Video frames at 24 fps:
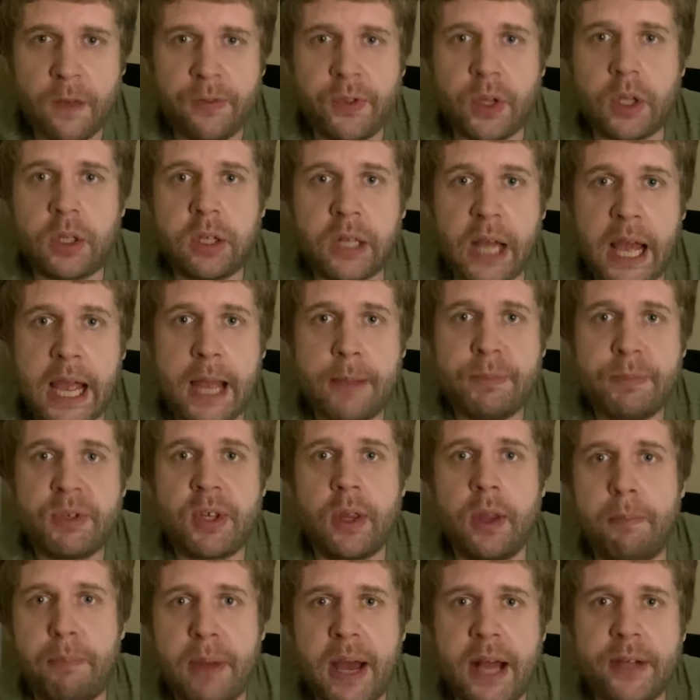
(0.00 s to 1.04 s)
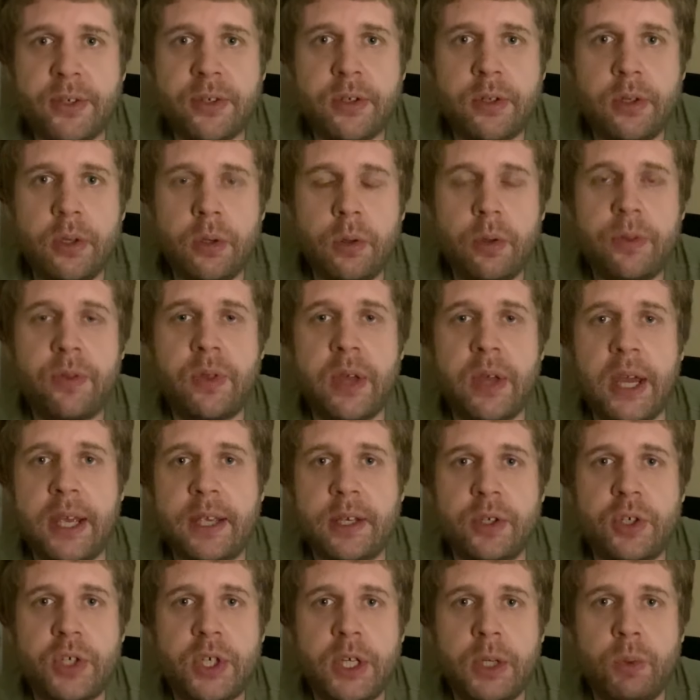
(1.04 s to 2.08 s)
claims and the bets too,
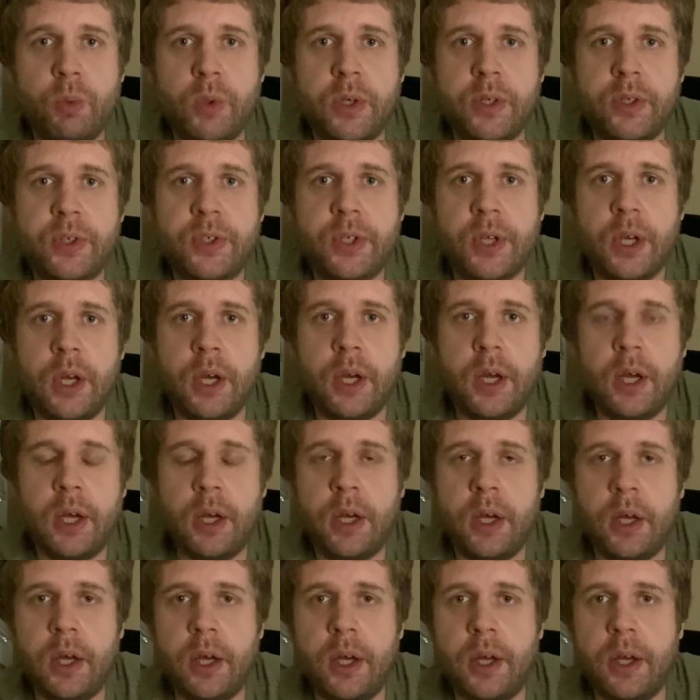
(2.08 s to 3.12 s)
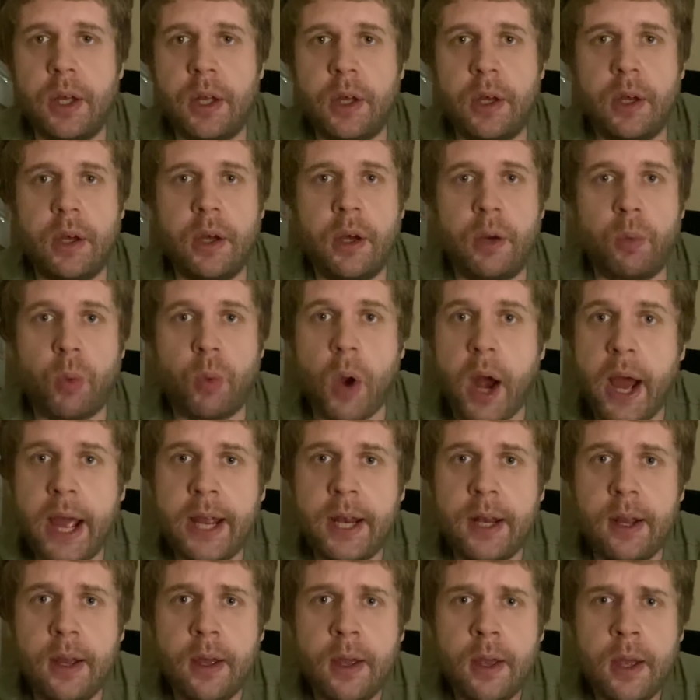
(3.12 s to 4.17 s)
thinking she was
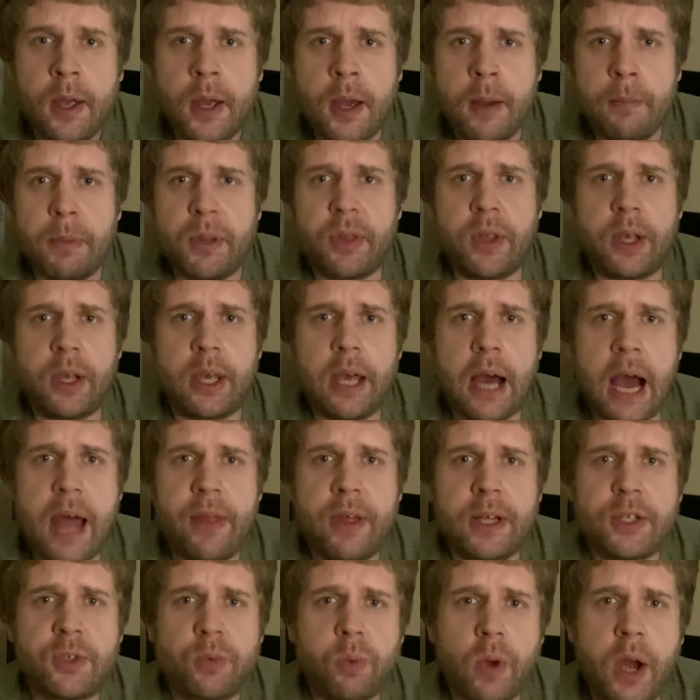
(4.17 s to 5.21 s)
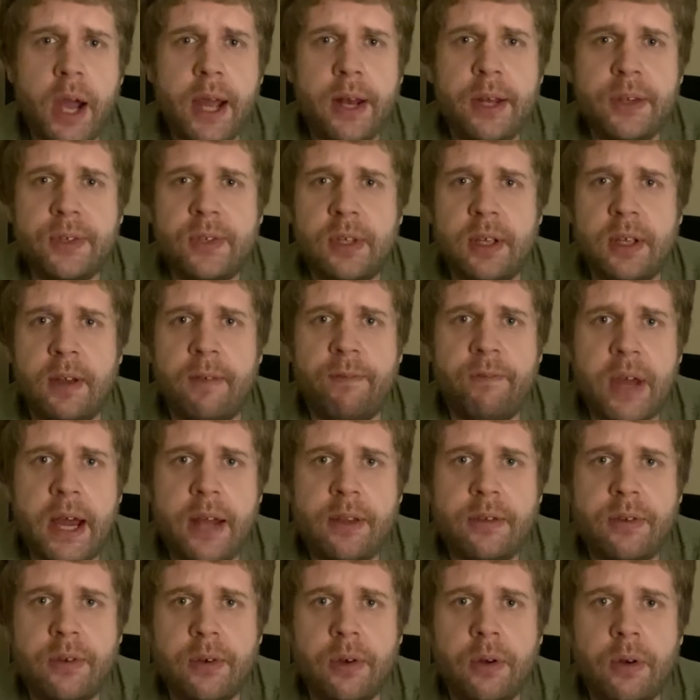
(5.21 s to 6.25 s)
right. But the guy that's right is the
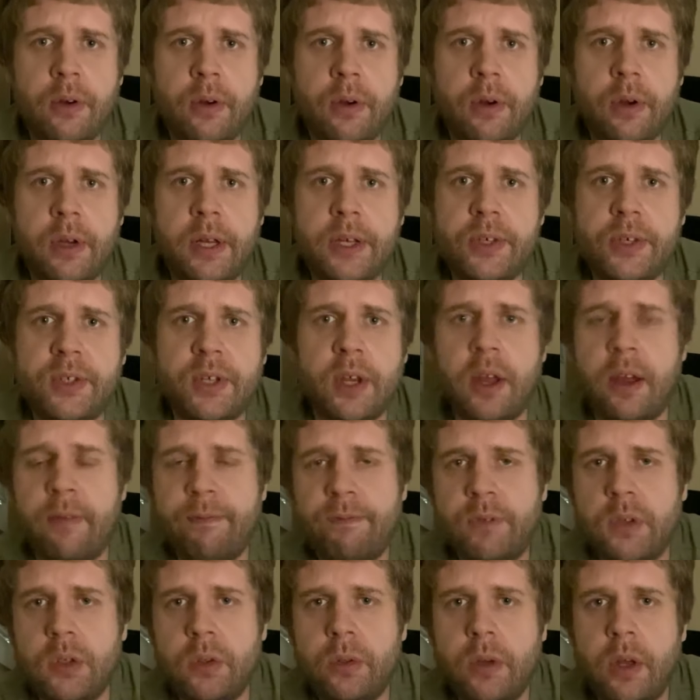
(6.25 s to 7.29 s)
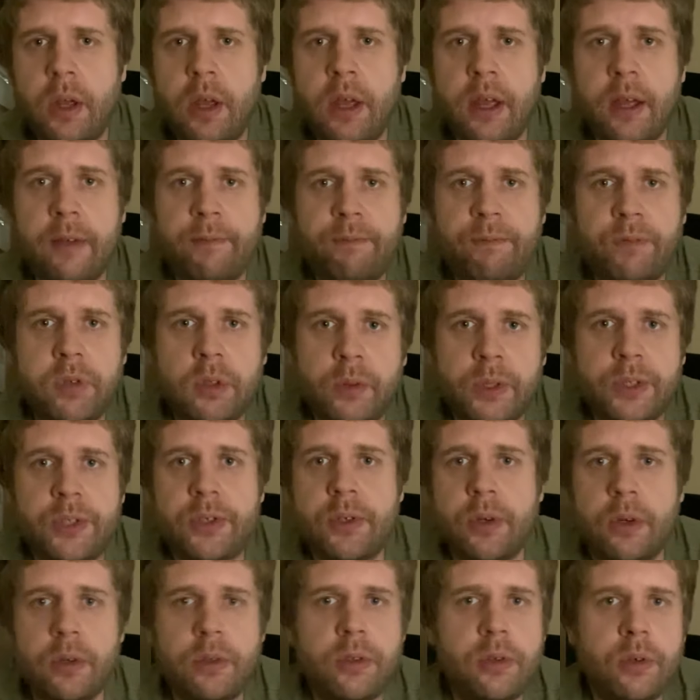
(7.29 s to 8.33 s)
inventor. He's an
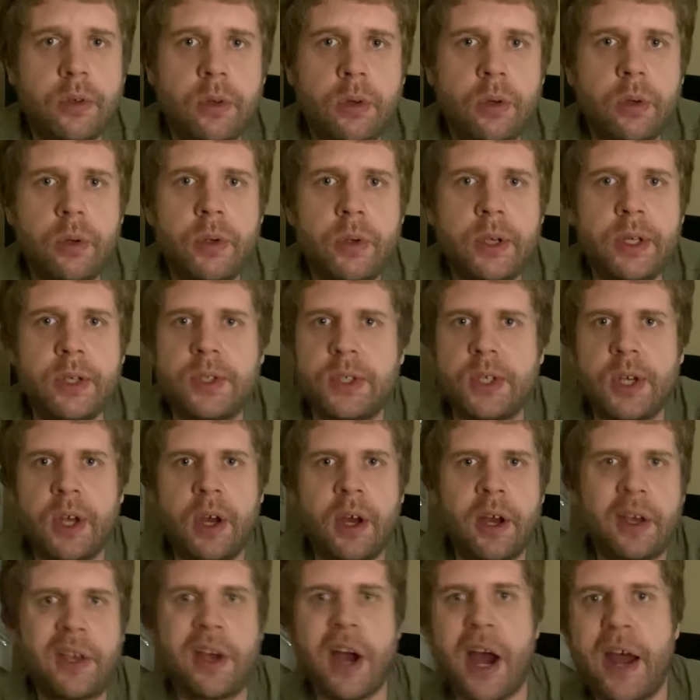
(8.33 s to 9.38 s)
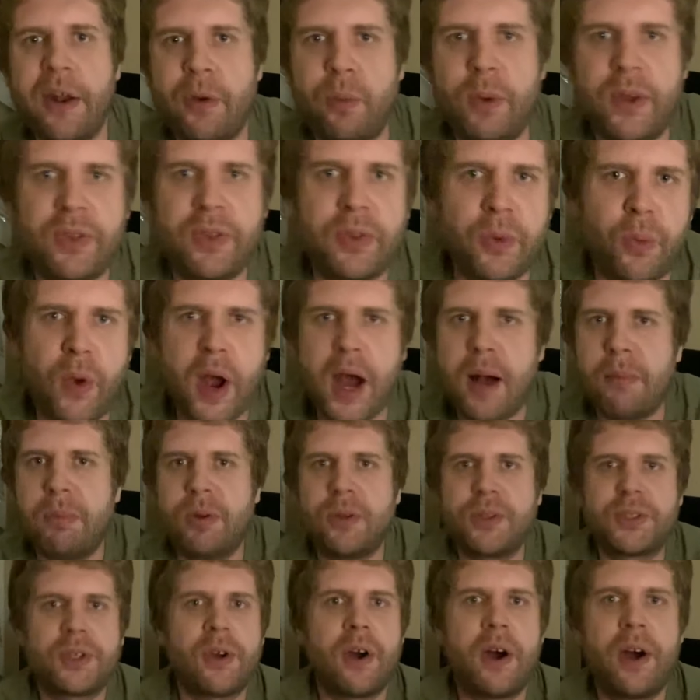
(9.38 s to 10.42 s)
influencer too. He's kind of with the
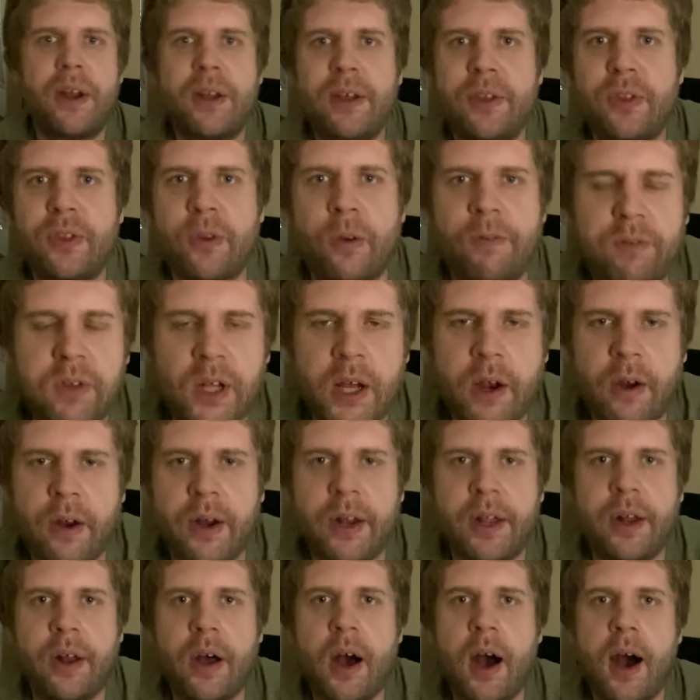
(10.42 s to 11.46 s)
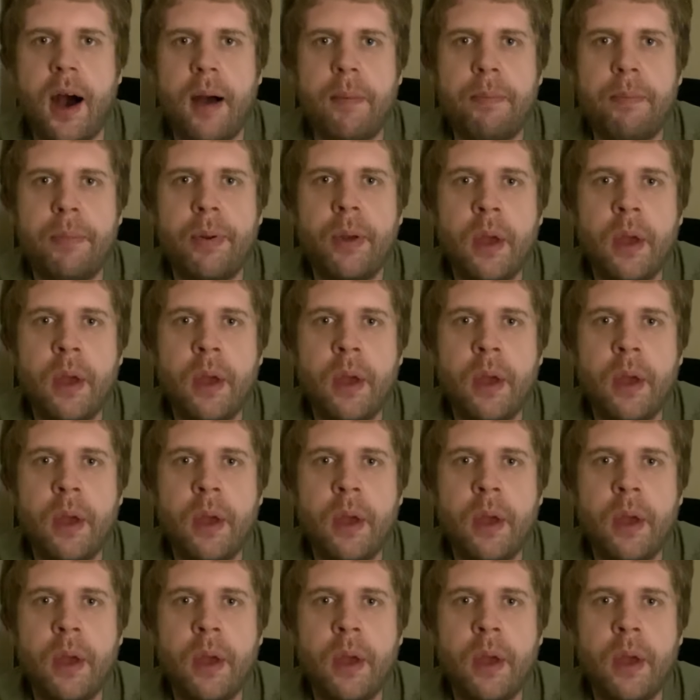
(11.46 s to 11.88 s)
rebels on it. They're flaring it up.